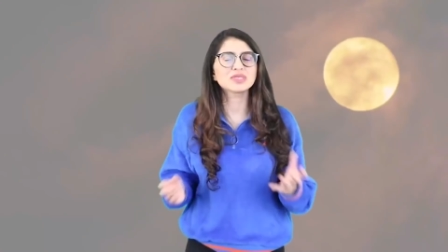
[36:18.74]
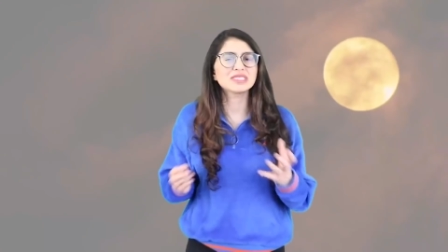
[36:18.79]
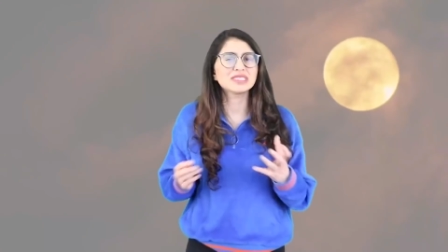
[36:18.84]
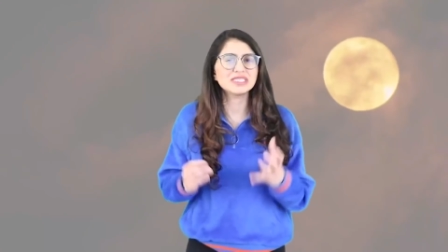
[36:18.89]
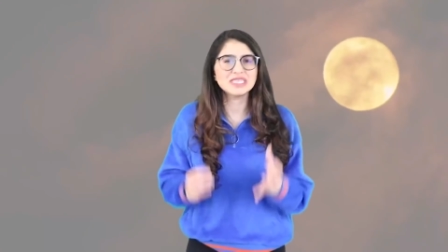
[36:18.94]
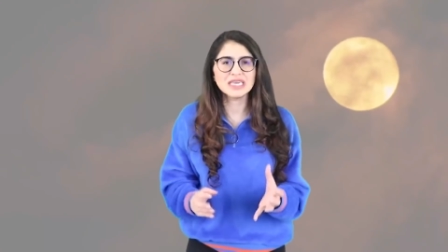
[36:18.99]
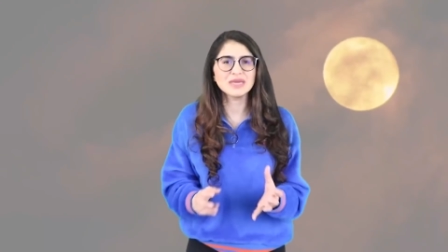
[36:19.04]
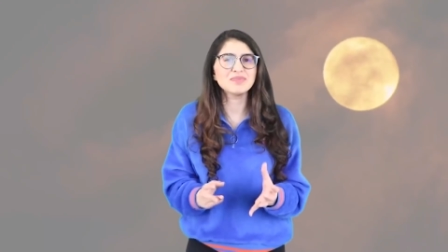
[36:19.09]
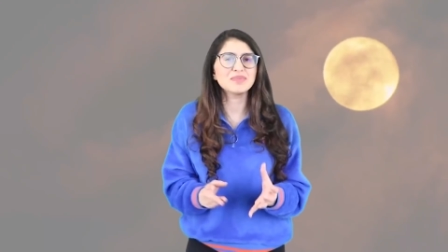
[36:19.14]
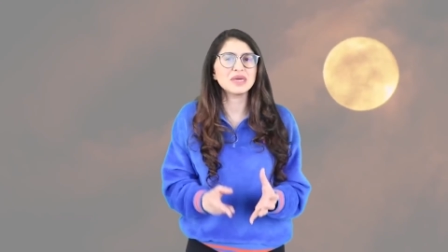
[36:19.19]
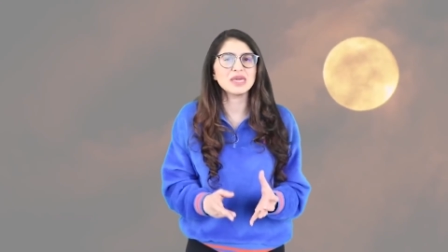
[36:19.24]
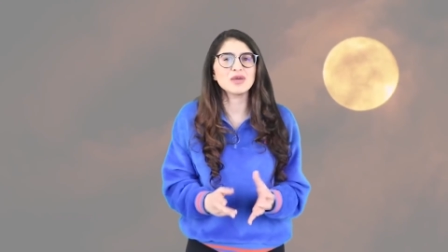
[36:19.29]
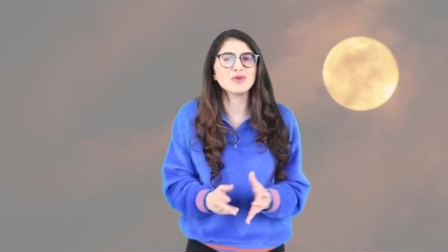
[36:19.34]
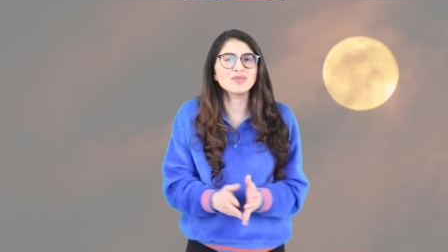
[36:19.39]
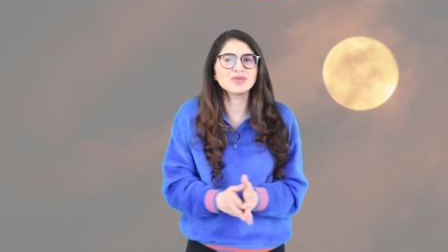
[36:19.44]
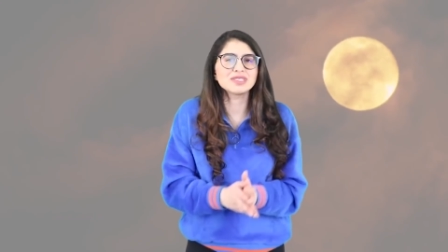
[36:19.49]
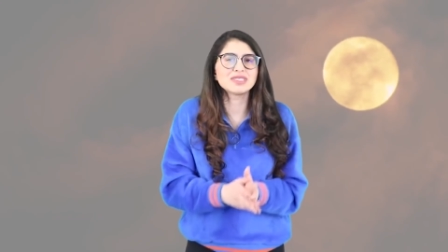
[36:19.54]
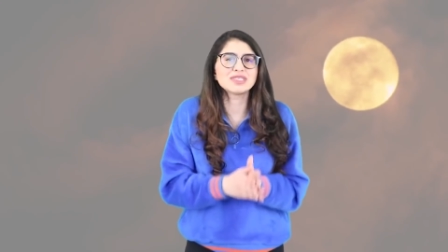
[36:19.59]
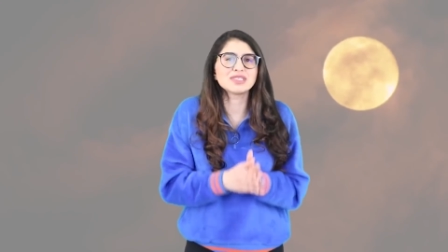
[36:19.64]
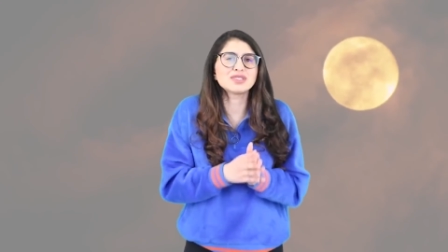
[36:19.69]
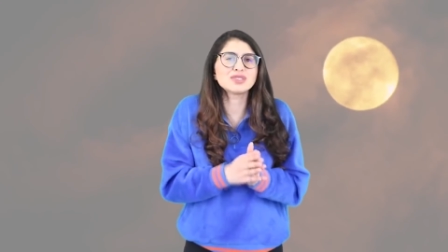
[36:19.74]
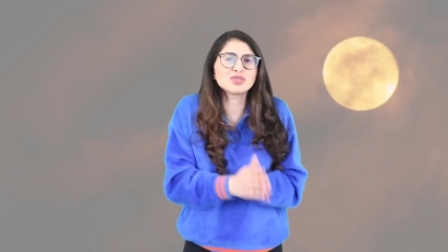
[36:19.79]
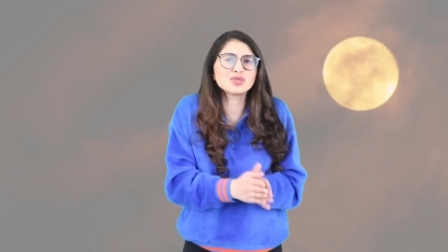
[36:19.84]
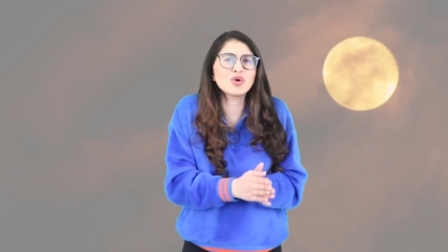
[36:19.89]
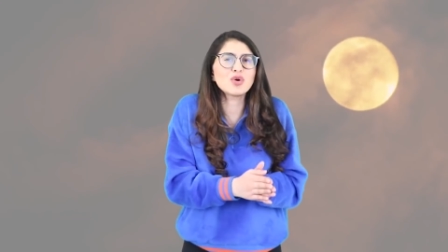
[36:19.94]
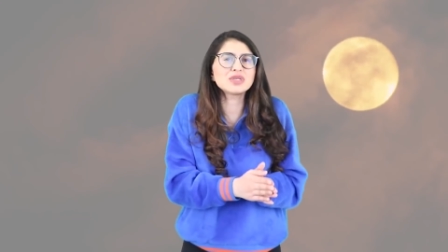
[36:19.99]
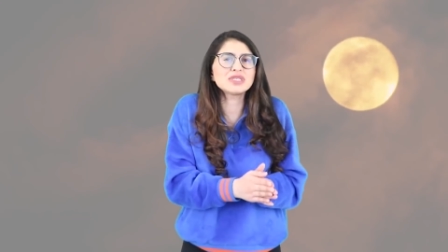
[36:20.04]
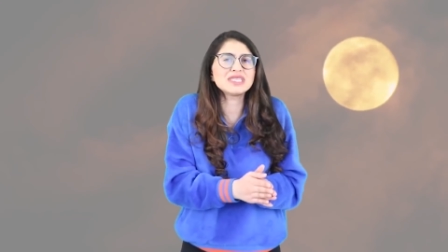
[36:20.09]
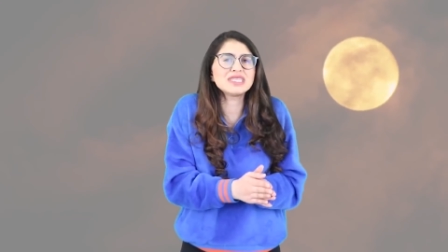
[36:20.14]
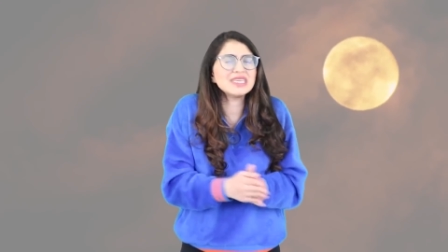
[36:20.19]
was deeper, it was
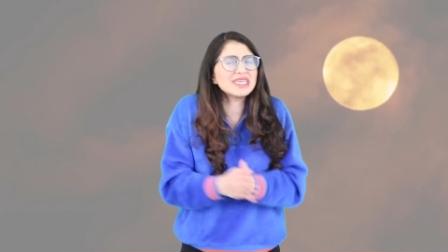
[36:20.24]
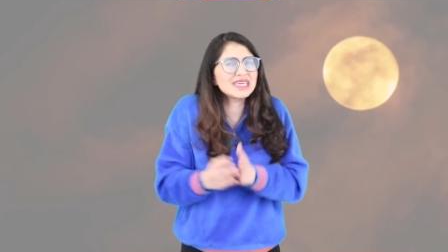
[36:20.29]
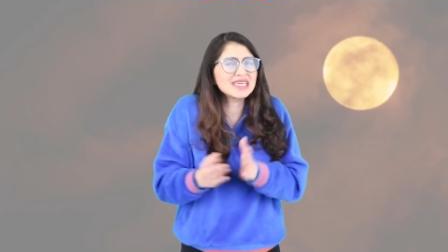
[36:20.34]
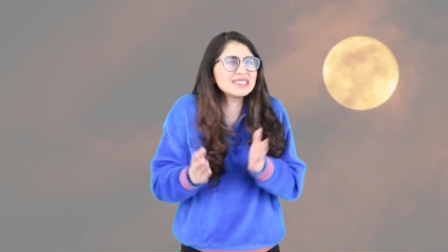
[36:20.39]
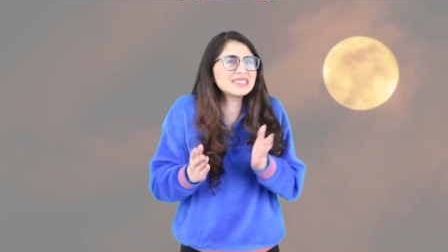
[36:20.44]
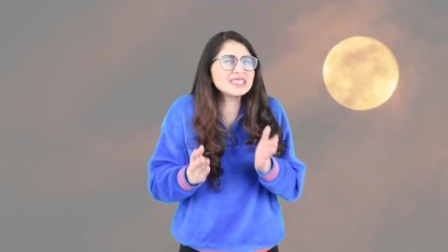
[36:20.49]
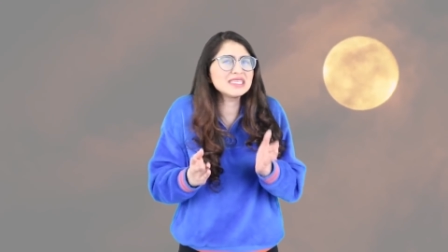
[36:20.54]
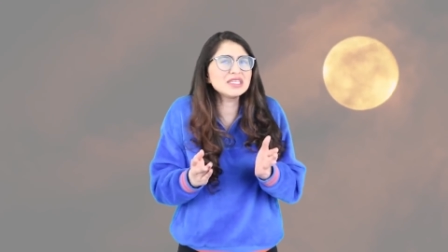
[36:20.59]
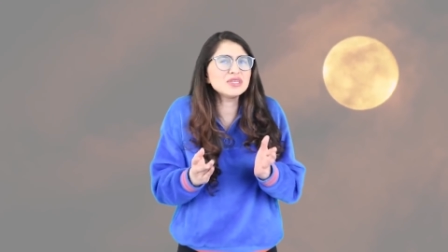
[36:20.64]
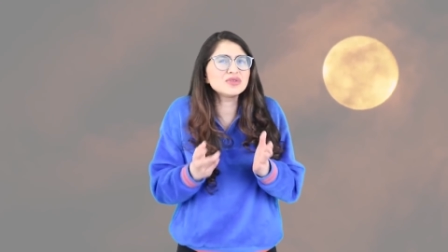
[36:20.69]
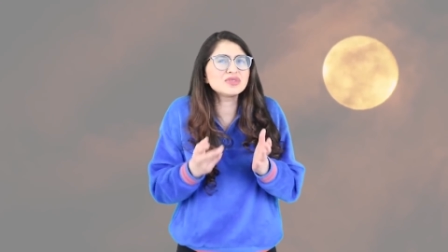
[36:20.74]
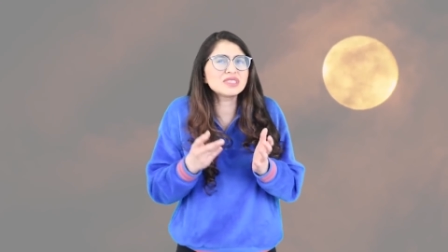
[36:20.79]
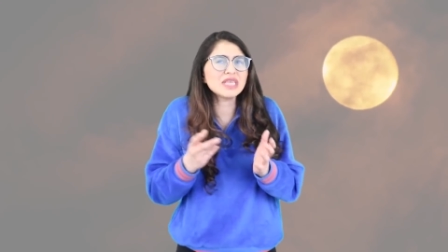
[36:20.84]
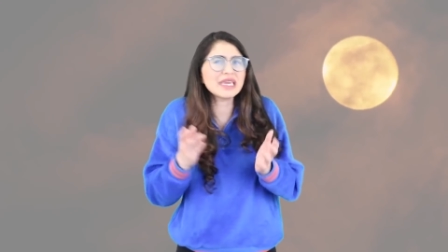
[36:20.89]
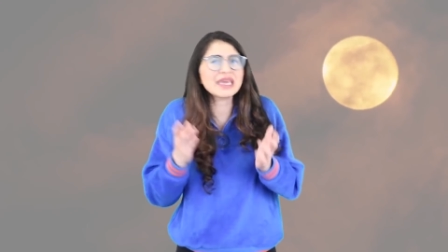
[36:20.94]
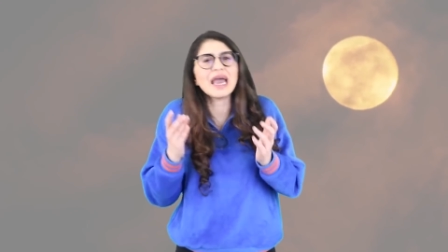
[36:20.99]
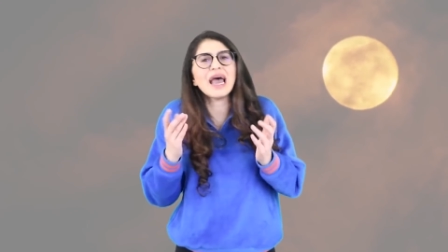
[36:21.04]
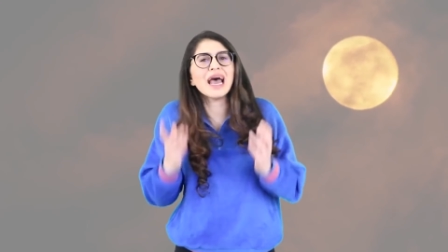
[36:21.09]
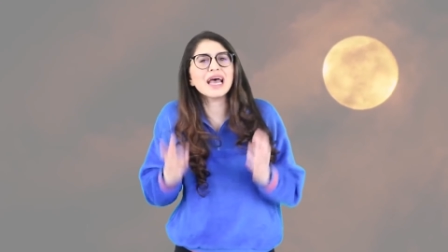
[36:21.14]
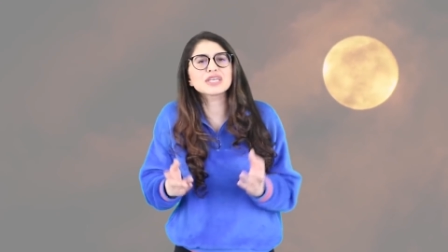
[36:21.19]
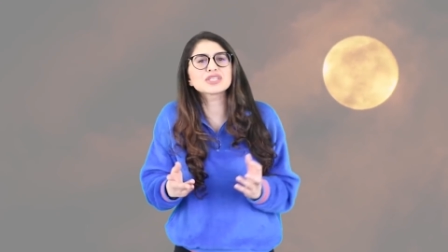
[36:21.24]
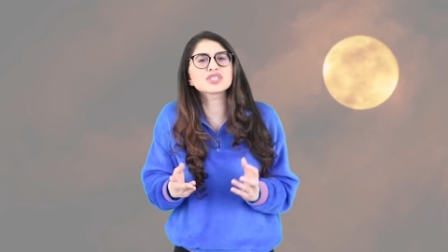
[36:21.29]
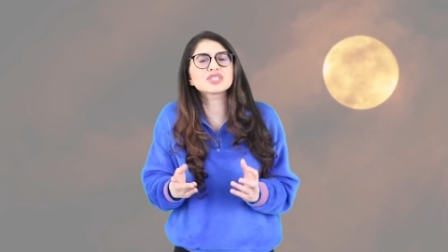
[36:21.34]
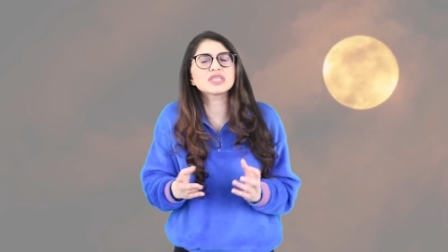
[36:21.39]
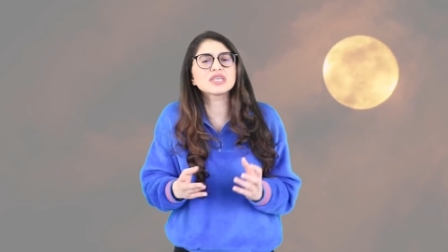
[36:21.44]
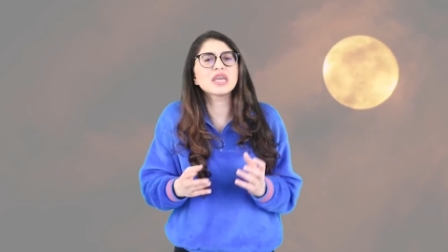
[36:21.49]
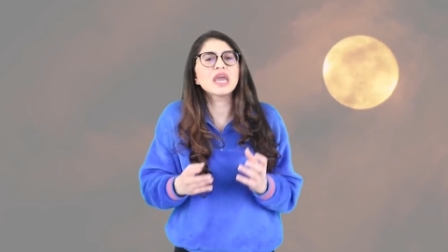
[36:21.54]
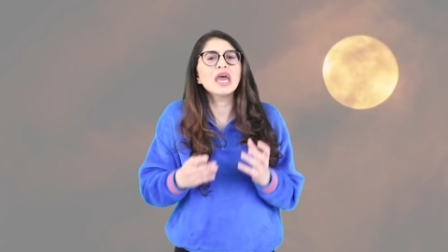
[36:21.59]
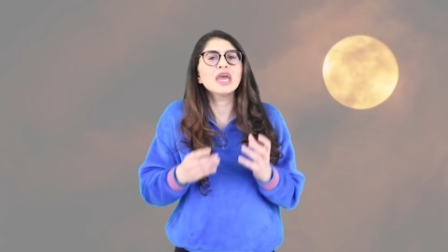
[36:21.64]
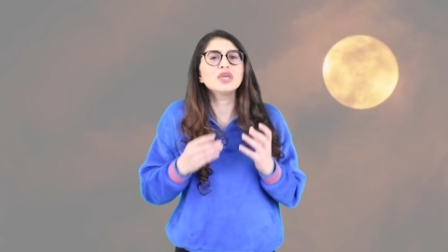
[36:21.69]
distorted. He continued saying,
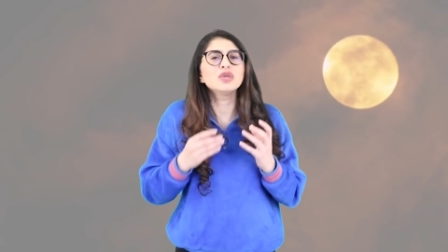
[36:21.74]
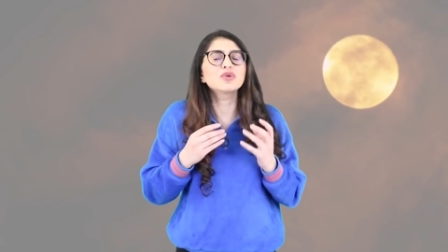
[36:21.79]
Ashley,